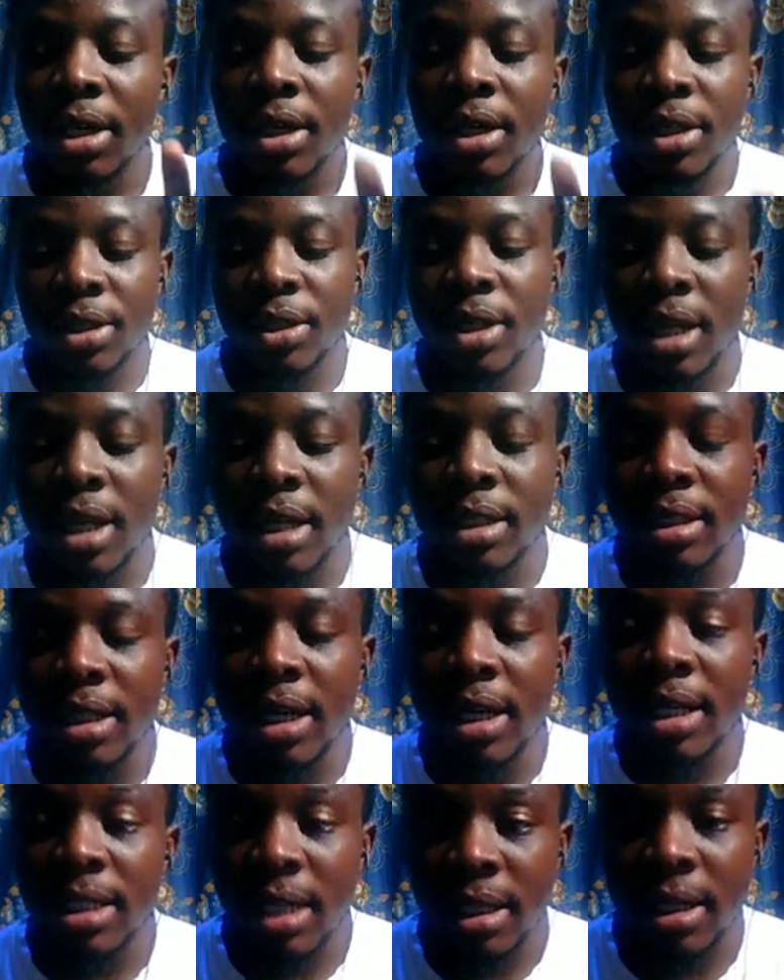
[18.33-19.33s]
So let's
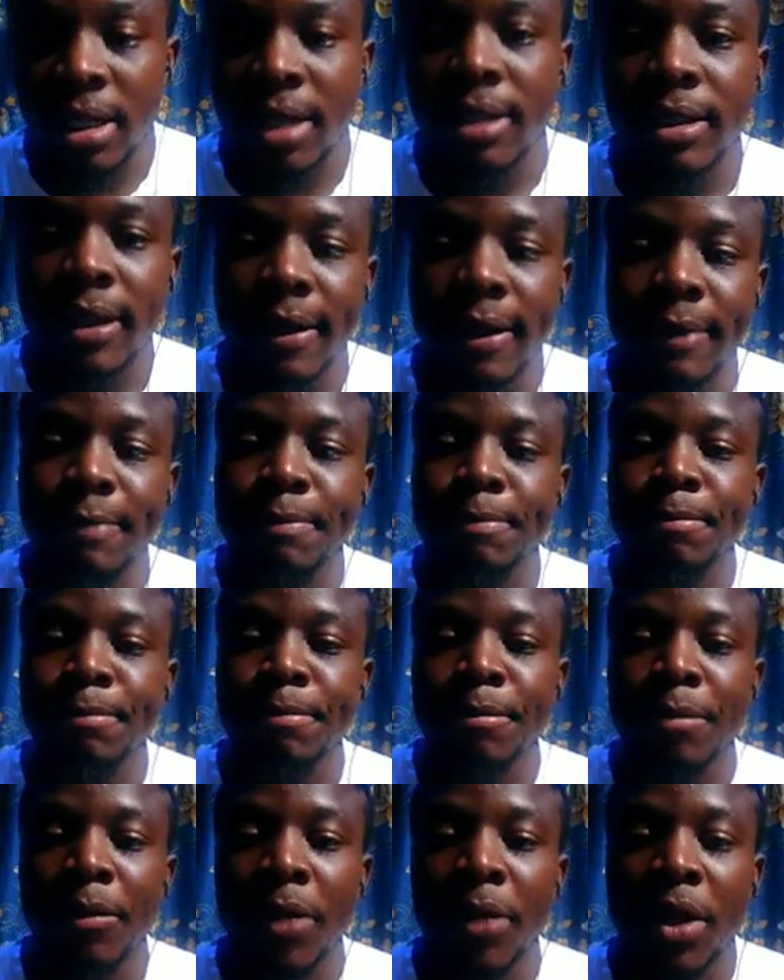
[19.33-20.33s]
get started.
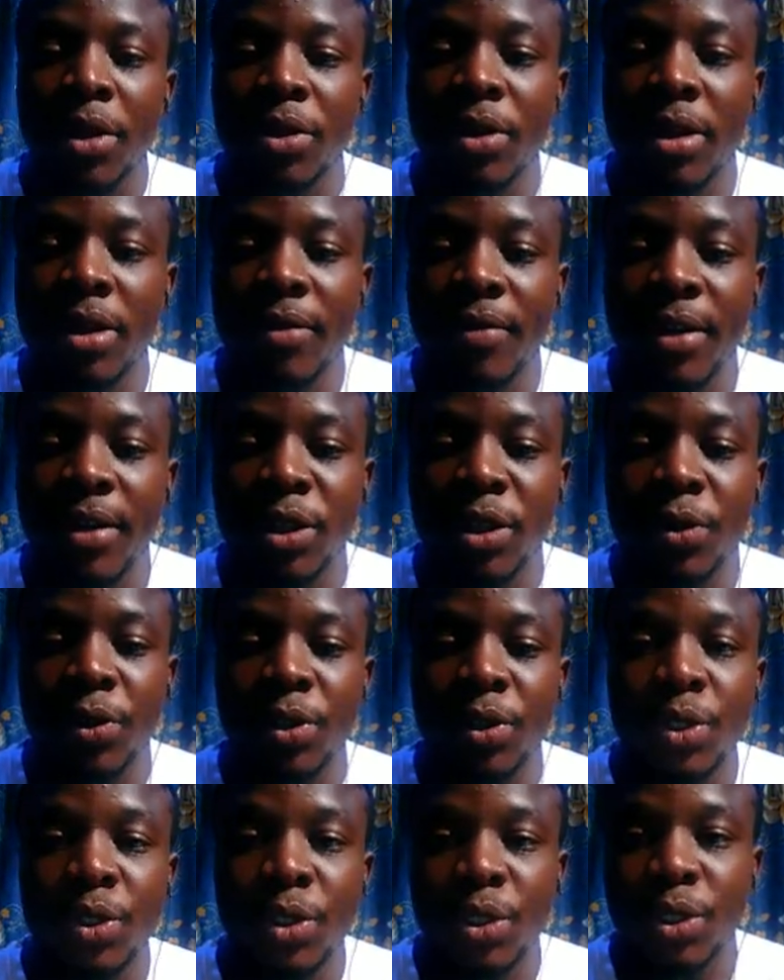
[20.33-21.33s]
So the first thing you want
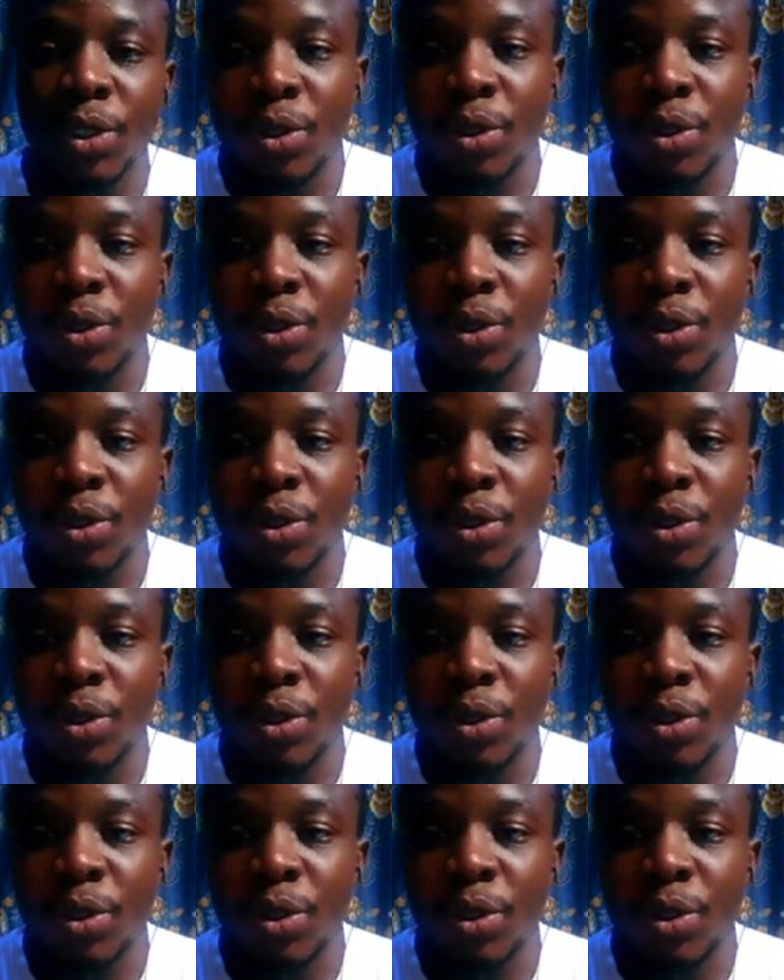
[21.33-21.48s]
to do is